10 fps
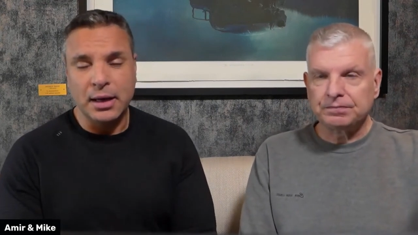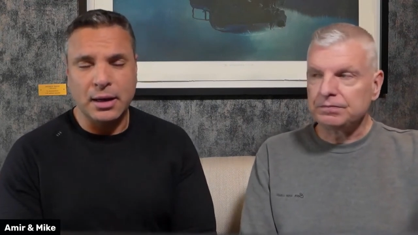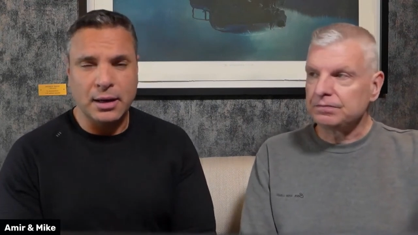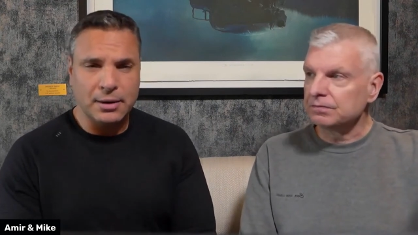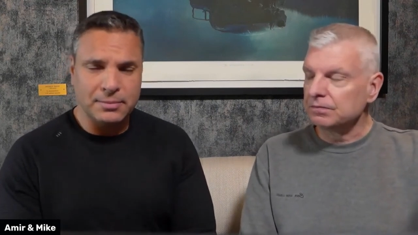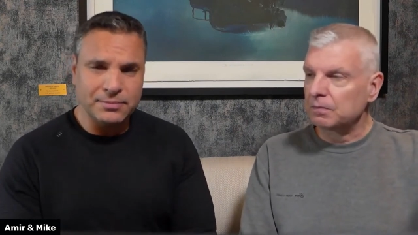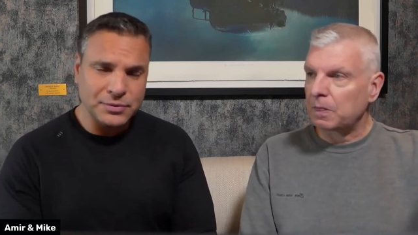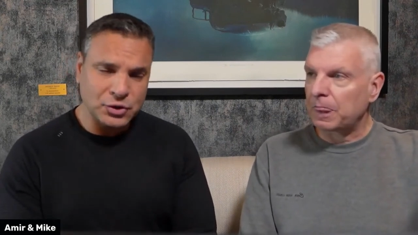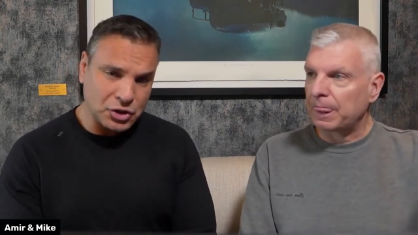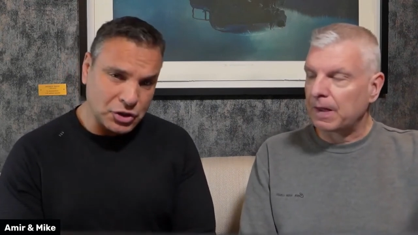
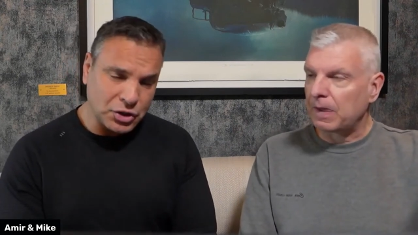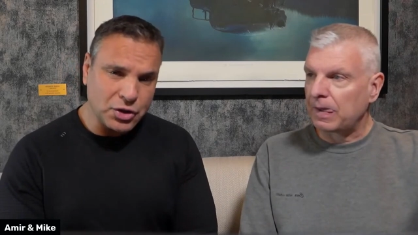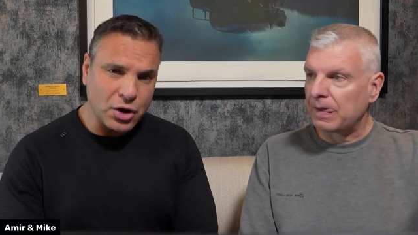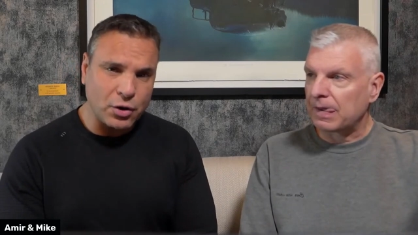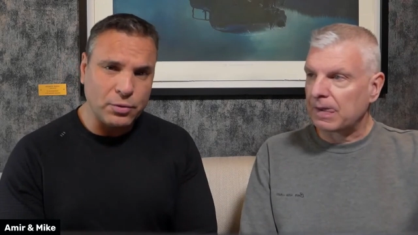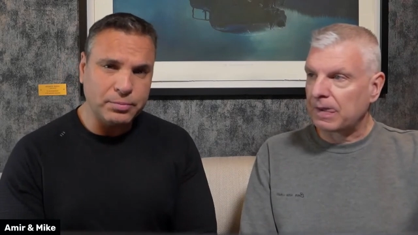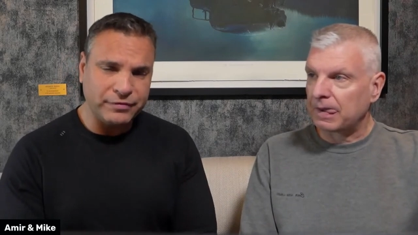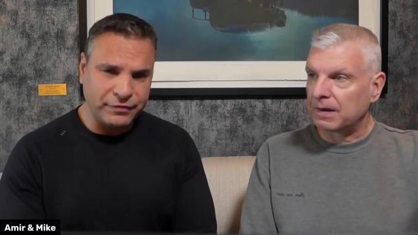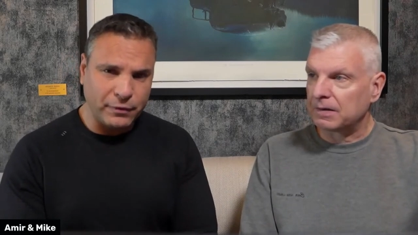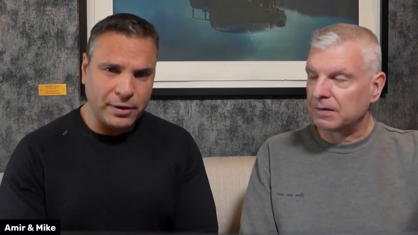Speaker 1: um, just so you know,
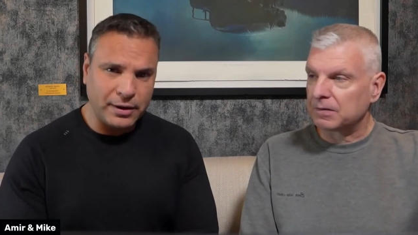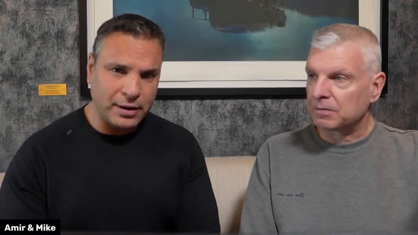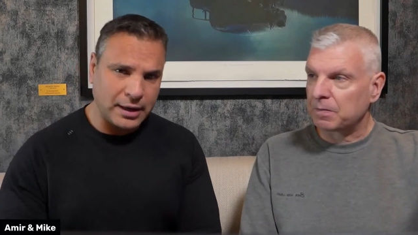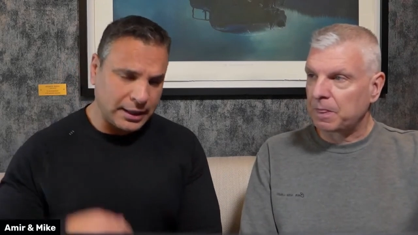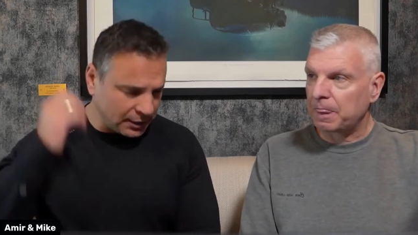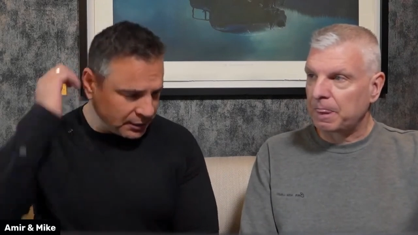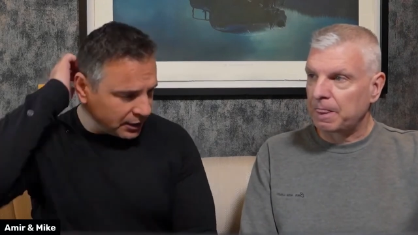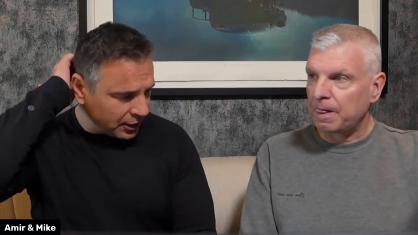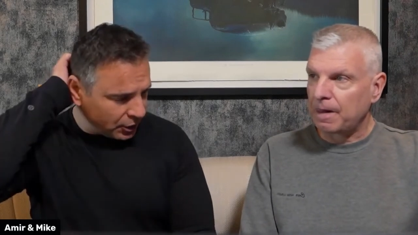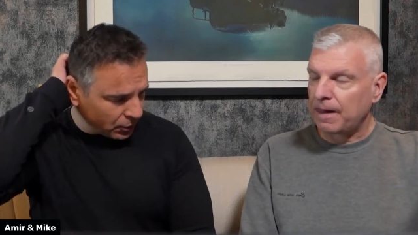before I
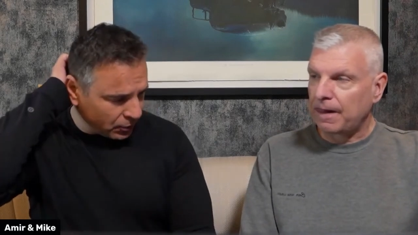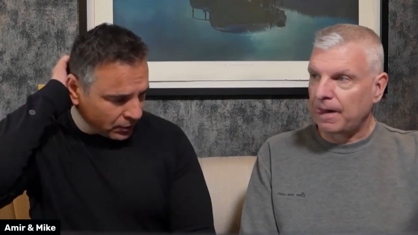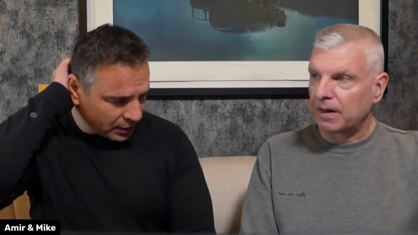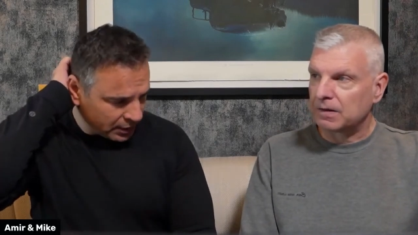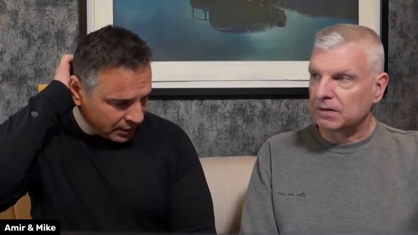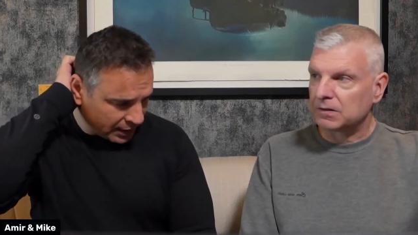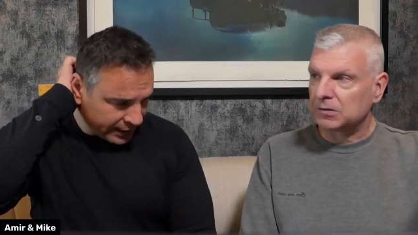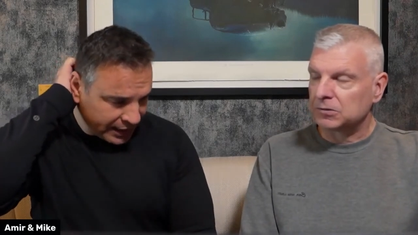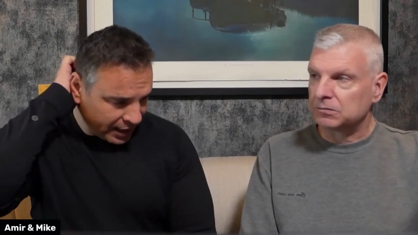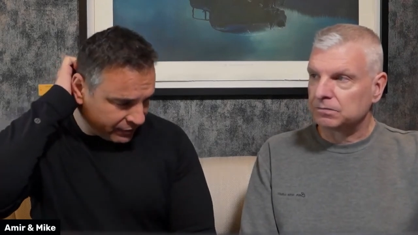continue, uh,
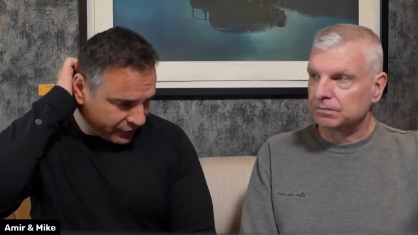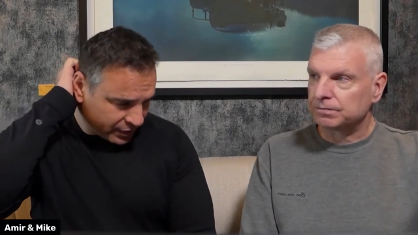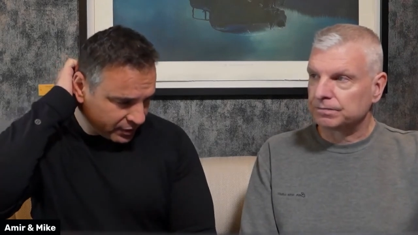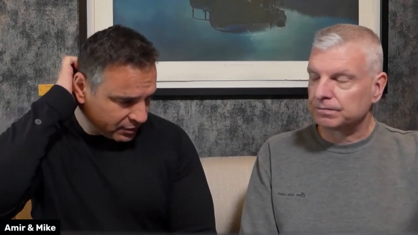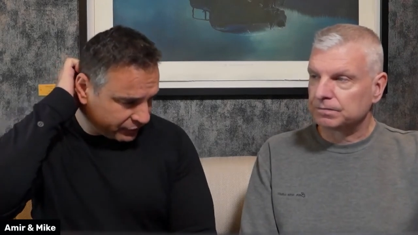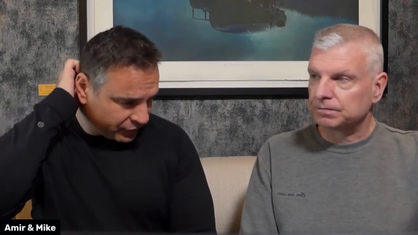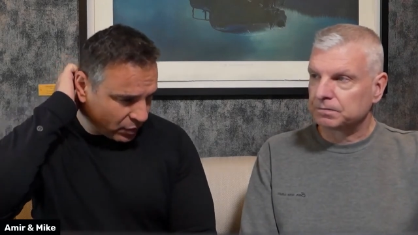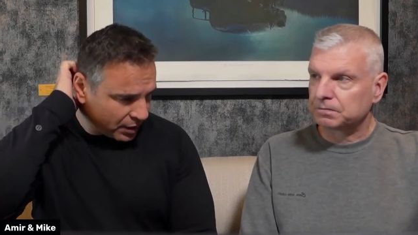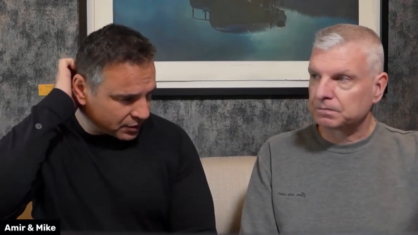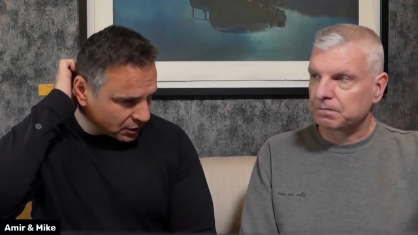I gave a
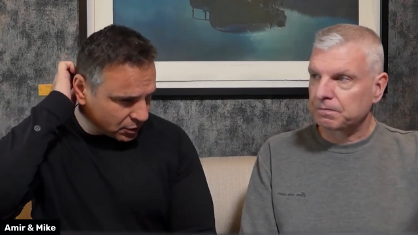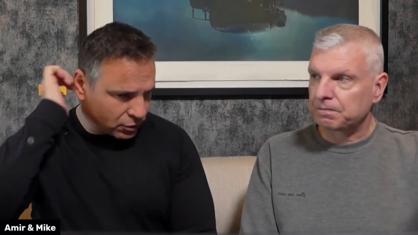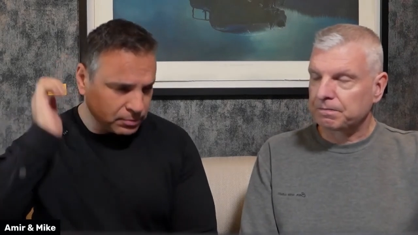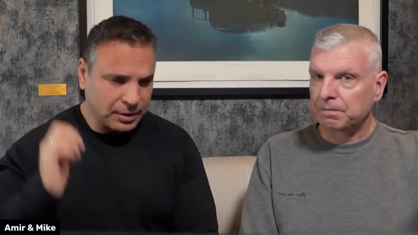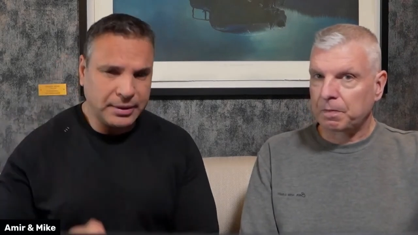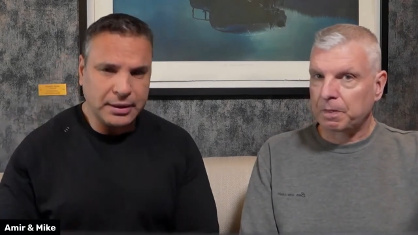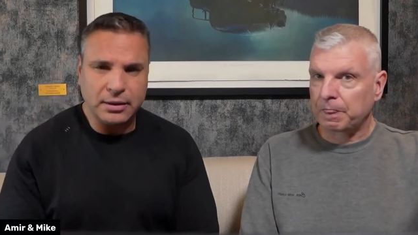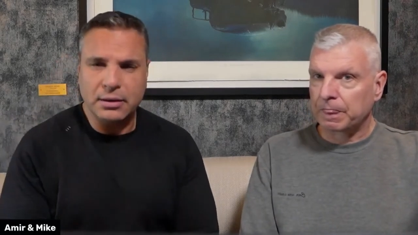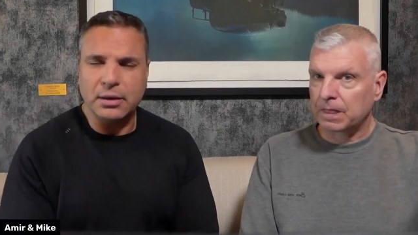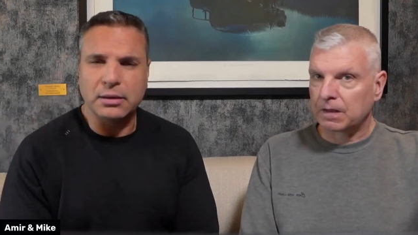few hours ago,
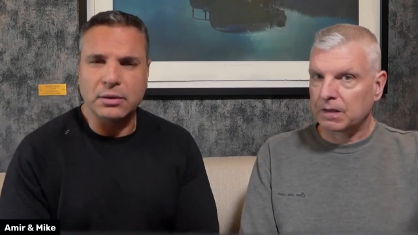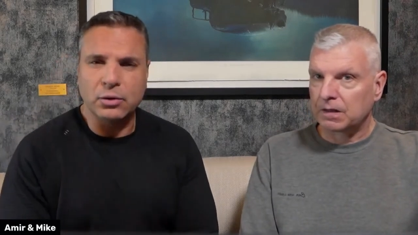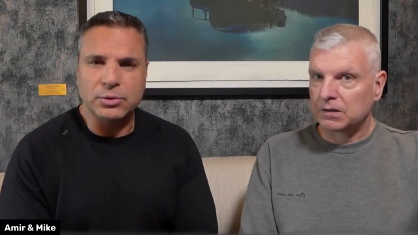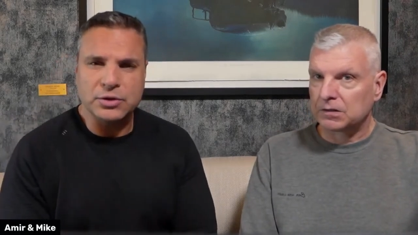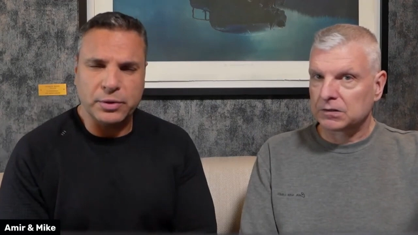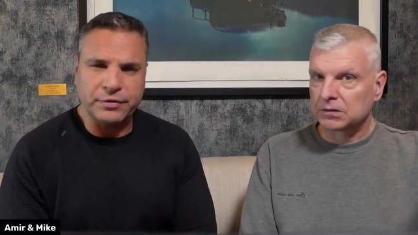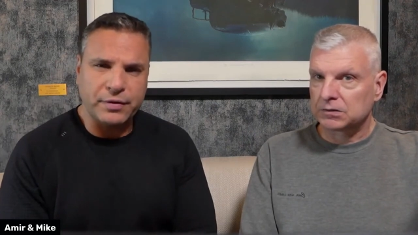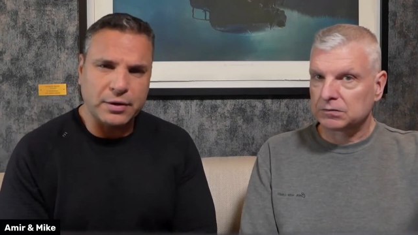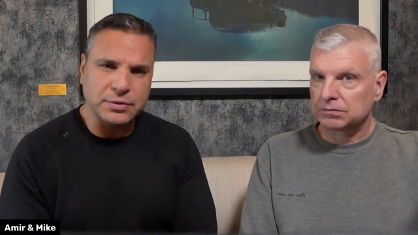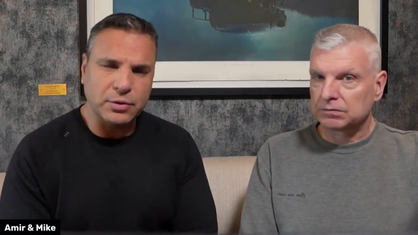maybe uh, almost
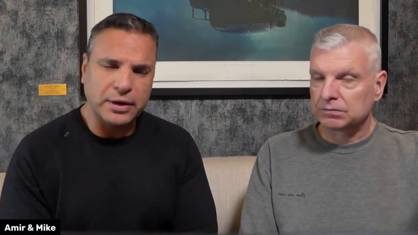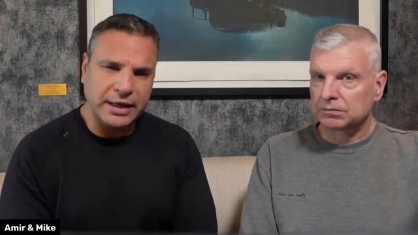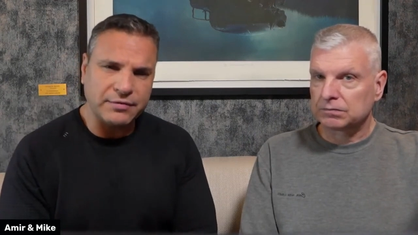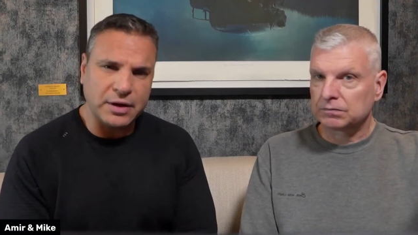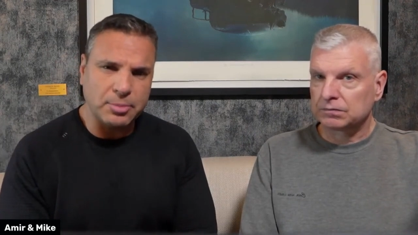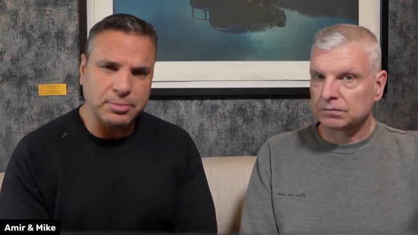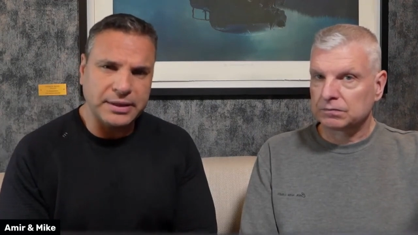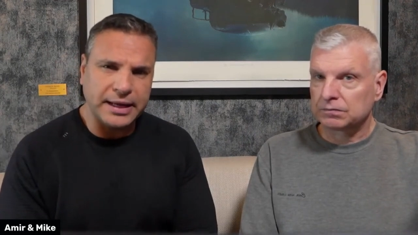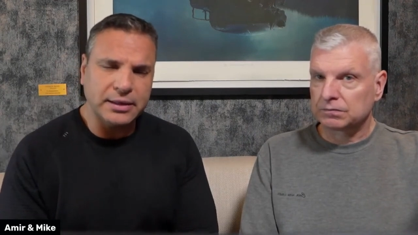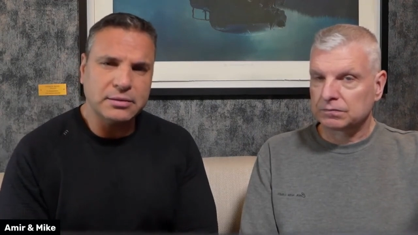24 hours ago, I gave an
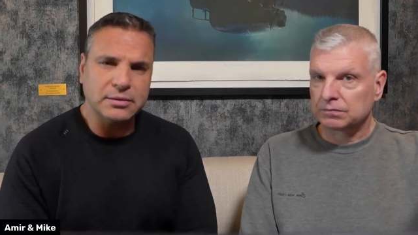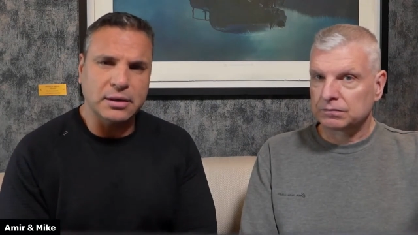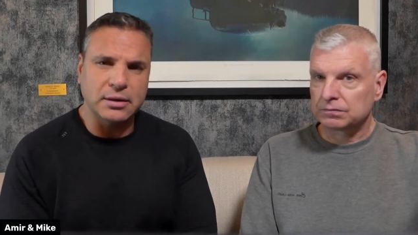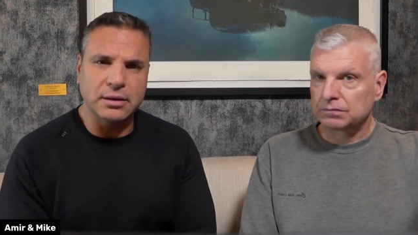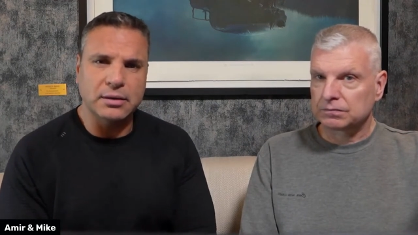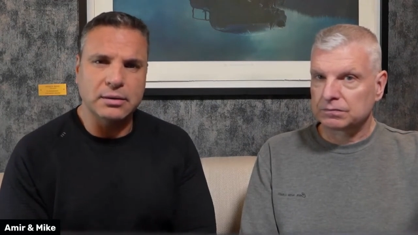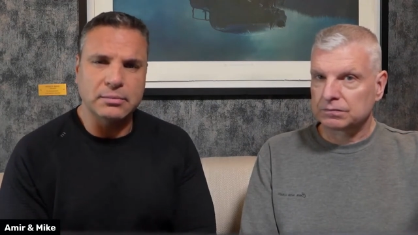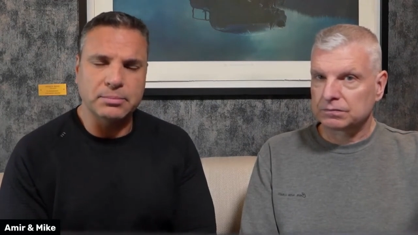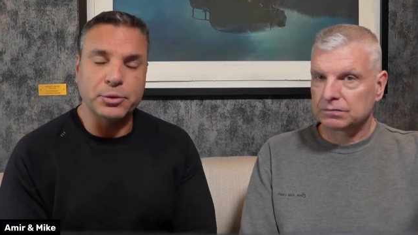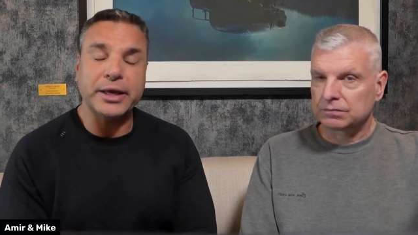update, uh,
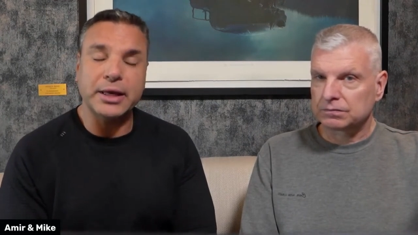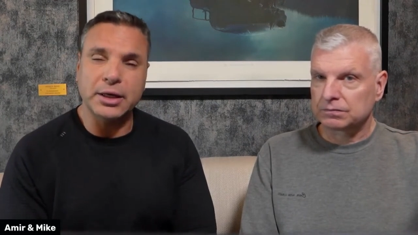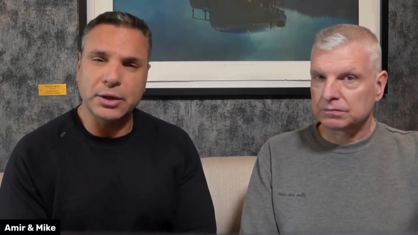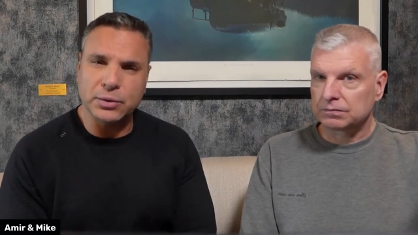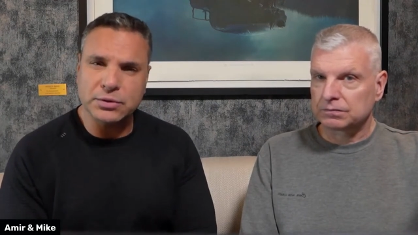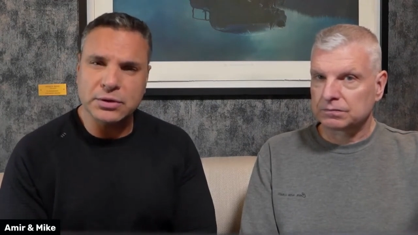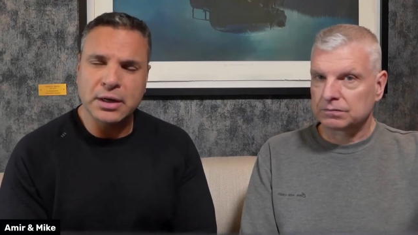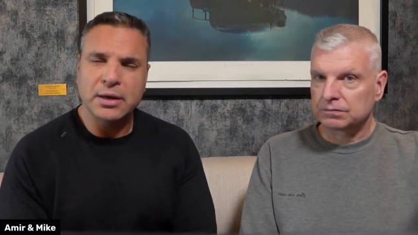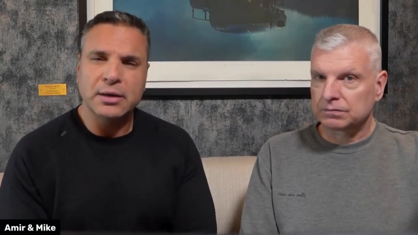breaking news.